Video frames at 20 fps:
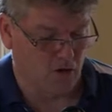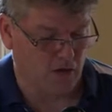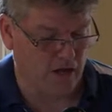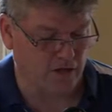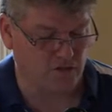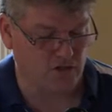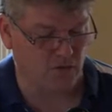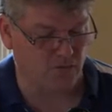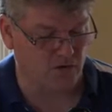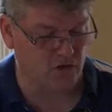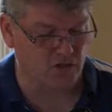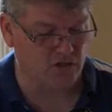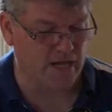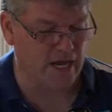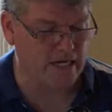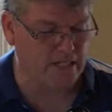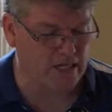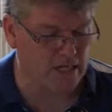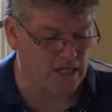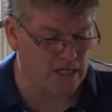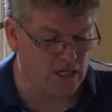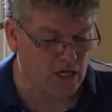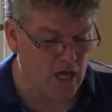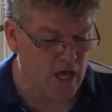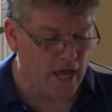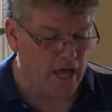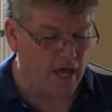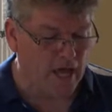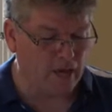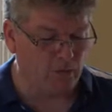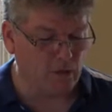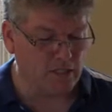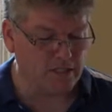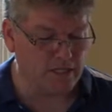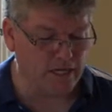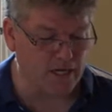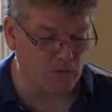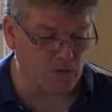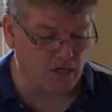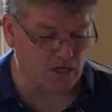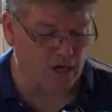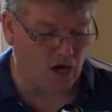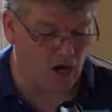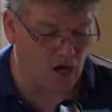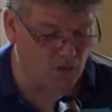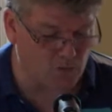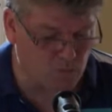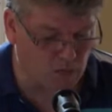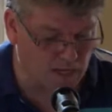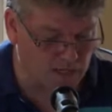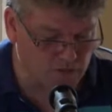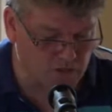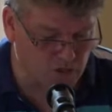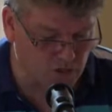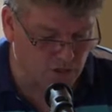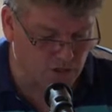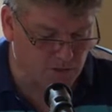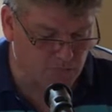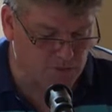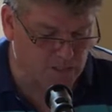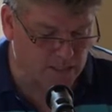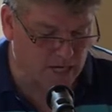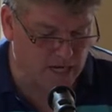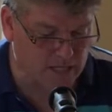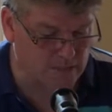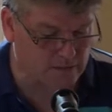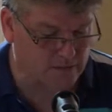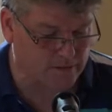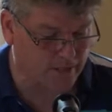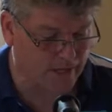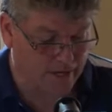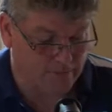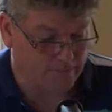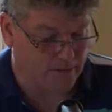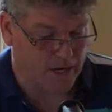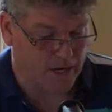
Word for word: Okay, so verse 18 It was anyone called while circumcised? Let him